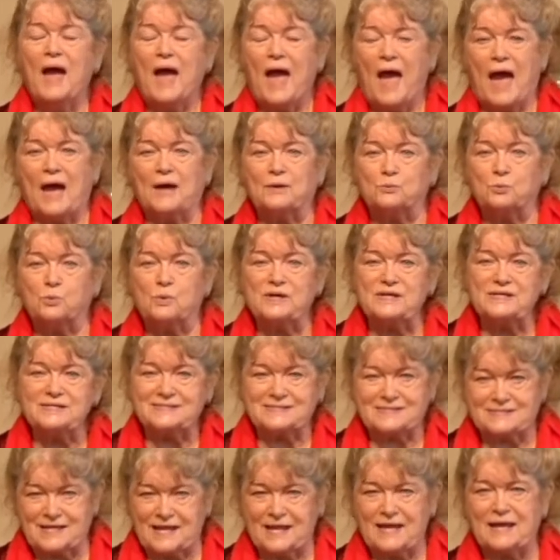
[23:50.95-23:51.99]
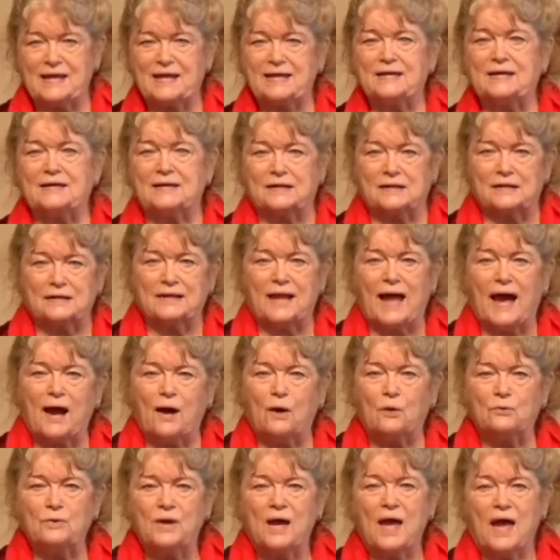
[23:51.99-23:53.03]
and we say in a
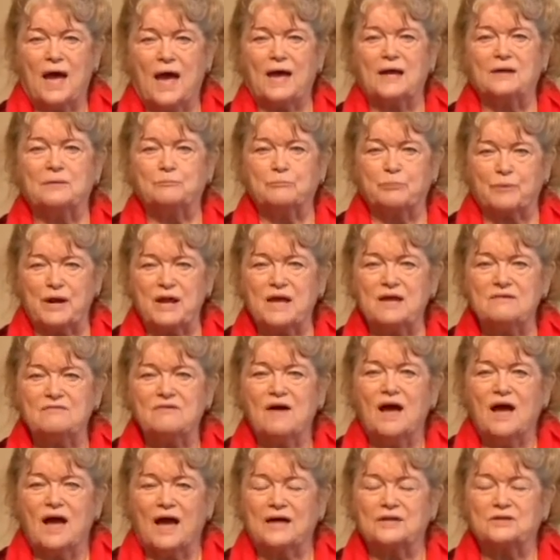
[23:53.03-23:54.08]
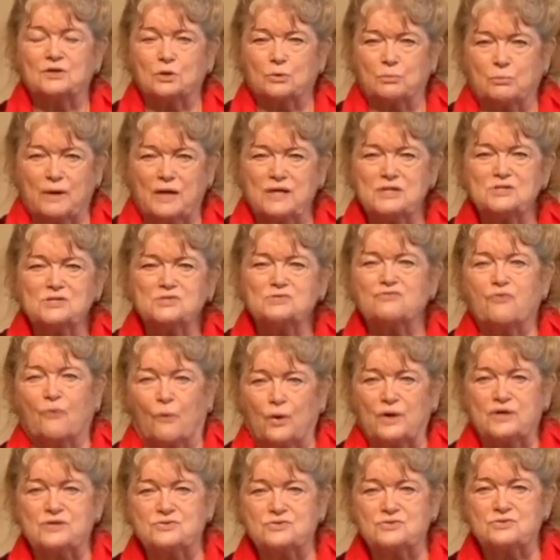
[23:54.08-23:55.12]
loud and brave and courageous
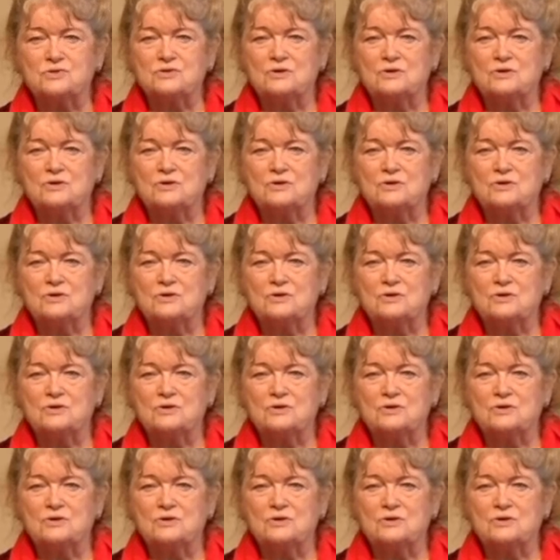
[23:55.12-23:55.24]
voice